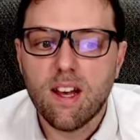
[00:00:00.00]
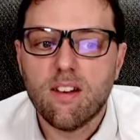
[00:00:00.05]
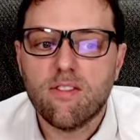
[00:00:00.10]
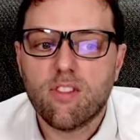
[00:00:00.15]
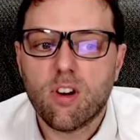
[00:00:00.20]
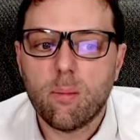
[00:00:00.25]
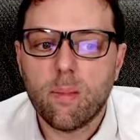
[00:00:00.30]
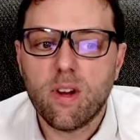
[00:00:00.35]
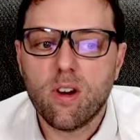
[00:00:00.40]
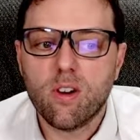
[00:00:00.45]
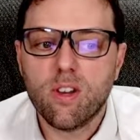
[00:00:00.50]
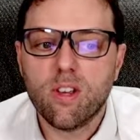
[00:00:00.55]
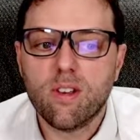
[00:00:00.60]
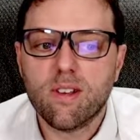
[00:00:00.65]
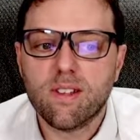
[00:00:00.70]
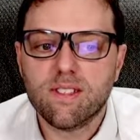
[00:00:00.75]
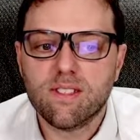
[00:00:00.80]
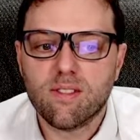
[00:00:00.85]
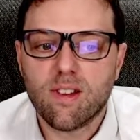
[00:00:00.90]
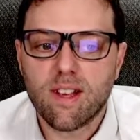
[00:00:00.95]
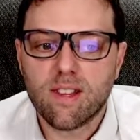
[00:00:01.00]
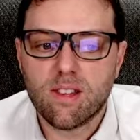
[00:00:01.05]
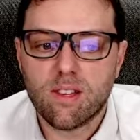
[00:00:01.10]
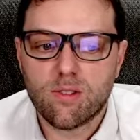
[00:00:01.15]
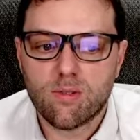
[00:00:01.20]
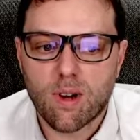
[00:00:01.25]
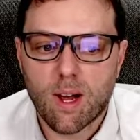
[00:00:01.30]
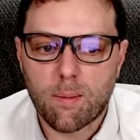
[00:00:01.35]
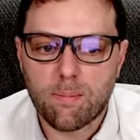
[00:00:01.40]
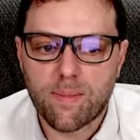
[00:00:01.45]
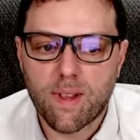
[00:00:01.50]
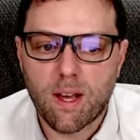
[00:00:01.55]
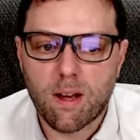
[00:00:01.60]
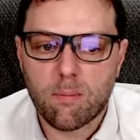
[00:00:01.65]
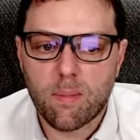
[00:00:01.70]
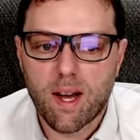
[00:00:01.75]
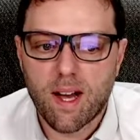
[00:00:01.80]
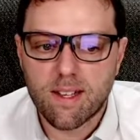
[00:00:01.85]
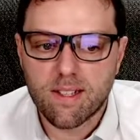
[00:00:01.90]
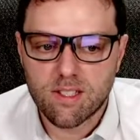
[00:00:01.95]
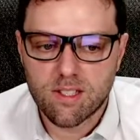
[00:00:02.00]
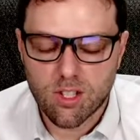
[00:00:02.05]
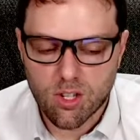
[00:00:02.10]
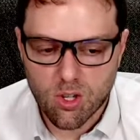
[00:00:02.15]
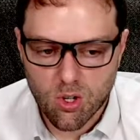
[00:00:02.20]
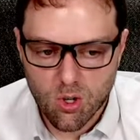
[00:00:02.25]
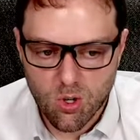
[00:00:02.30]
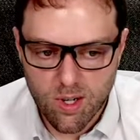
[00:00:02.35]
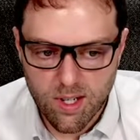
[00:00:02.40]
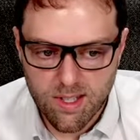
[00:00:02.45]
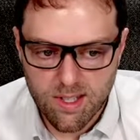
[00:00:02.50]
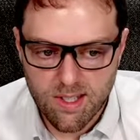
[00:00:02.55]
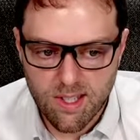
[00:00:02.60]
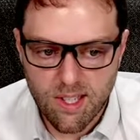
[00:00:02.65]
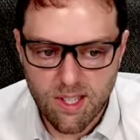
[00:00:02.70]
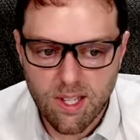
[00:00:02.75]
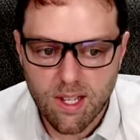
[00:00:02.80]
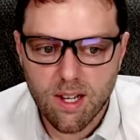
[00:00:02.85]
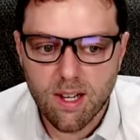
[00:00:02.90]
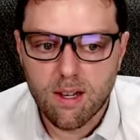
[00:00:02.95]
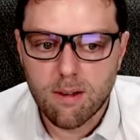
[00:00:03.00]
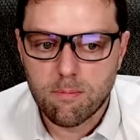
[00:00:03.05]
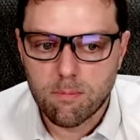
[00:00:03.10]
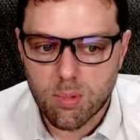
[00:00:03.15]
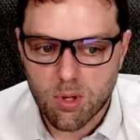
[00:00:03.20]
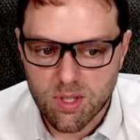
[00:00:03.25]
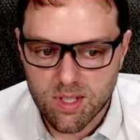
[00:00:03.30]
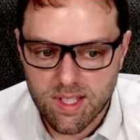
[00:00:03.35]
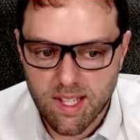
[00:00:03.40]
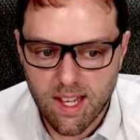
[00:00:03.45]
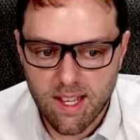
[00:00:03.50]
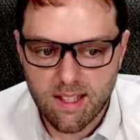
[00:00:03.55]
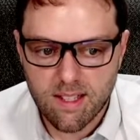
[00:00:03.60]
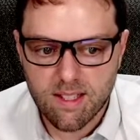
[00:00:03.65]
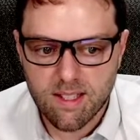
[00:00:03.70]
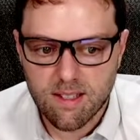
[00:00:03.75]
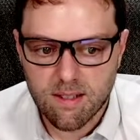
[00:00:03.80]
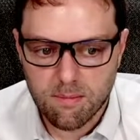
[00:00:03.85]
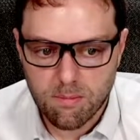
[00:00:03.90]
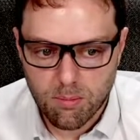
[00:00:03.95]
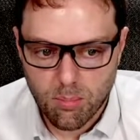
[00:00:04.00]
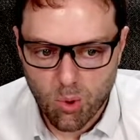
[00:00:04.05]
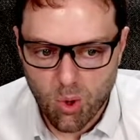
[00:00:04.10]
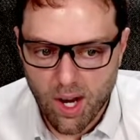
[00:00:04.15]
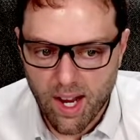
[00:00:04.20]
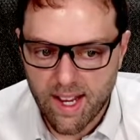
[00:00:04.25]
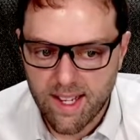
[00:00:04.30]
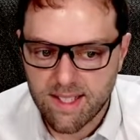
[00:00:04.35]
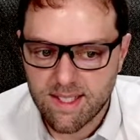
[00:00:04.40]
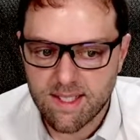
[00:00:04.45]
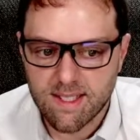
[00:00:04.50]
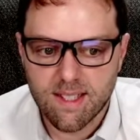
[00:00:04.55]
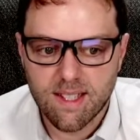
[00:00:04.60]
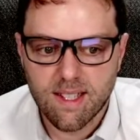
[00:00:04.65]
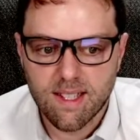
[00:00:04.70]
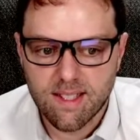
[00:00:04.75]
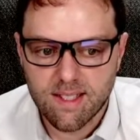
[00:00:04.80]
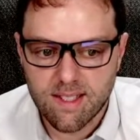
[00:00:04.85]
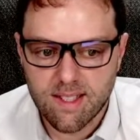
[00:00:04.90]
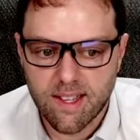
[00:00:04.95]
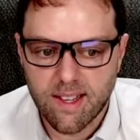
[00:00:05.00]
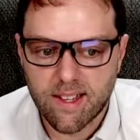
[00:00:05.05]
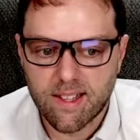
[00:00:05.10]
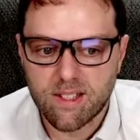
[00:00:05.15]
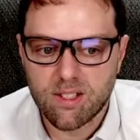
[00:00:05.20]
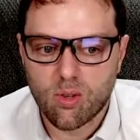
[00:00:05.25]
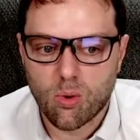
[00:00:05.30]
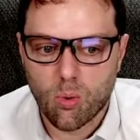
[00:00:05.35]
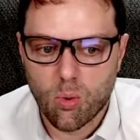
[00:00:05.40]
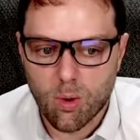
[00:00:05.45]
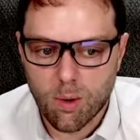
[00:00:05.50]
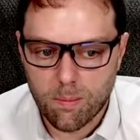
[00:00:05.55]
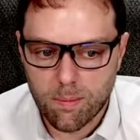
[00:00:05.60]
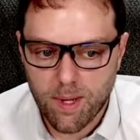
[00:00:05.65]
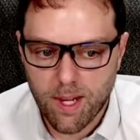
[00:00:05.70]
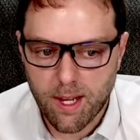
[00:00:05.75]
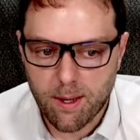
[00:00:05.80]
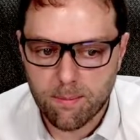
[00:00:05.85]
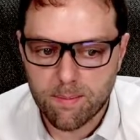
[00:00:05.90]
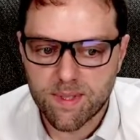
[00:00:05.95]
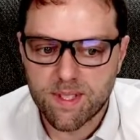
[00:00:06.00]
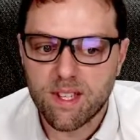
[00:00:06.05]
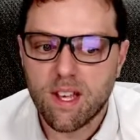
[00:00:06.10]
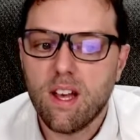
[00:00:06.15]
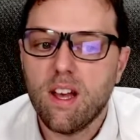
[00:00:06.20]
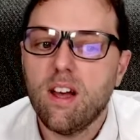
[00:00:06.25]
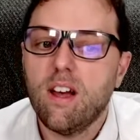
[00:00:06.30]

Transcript: From here, you can select the drop-down box to currency, percent, price, ticks, or pips.